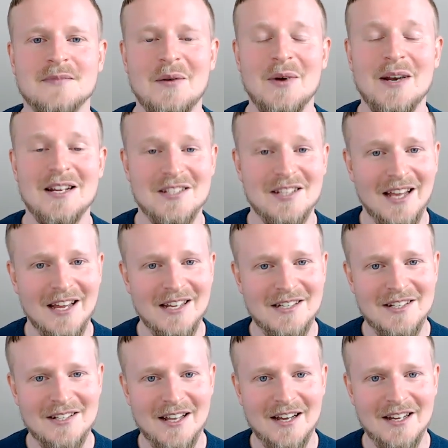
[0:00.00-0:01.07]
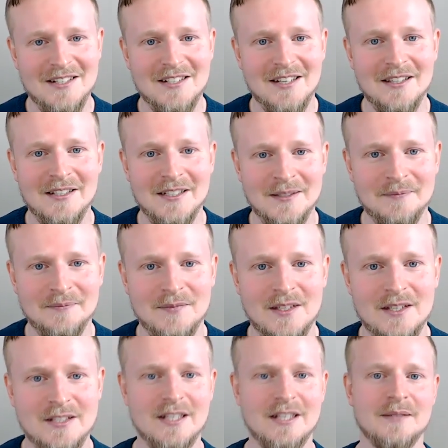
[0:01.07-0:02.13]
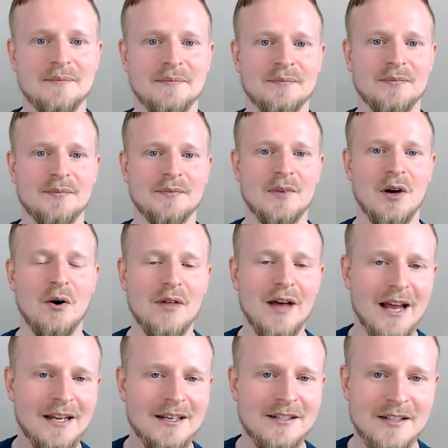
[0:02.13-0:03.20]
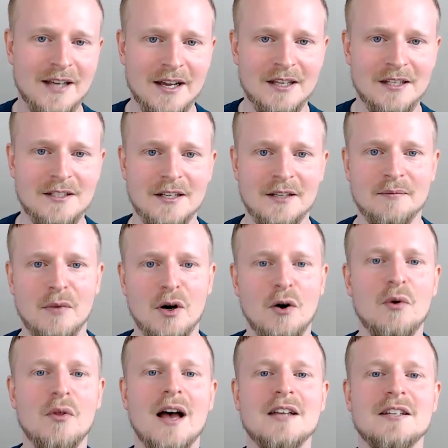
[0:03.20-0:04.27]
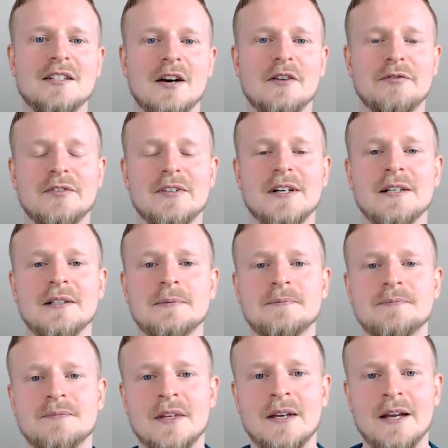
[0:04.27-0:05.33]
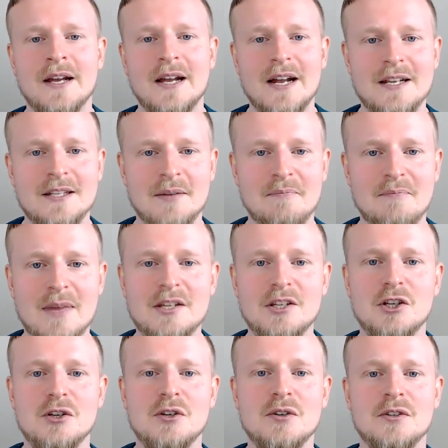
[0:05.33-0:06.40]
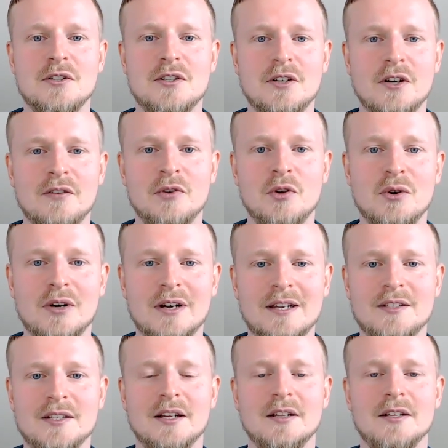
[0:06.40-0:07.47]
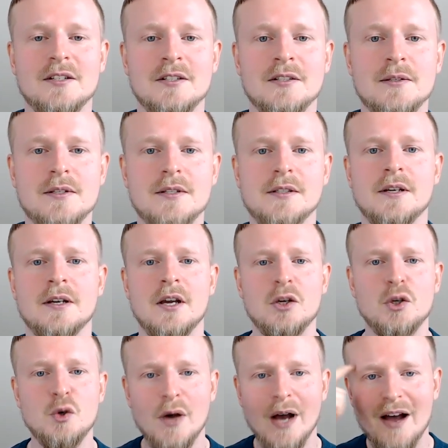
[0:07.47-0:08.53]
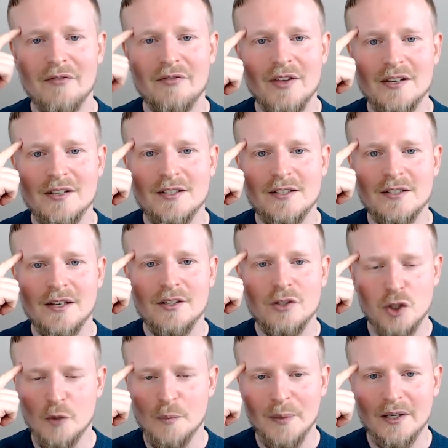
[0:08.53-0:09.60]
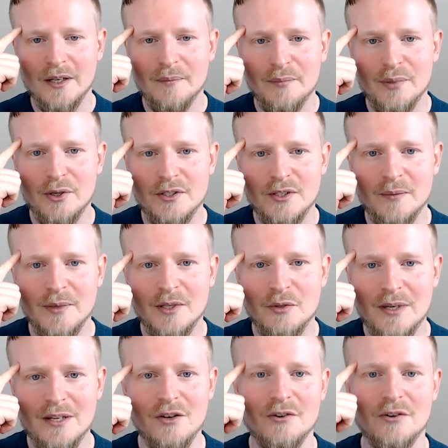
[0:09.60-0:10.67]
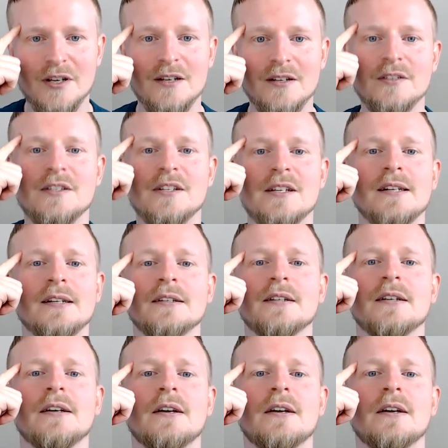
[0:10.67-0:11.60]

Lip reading: We need to get into that together. You see, all that anxiety, all that self doubt is a misuse of your intelligence. You have this supercomputer between your ears here.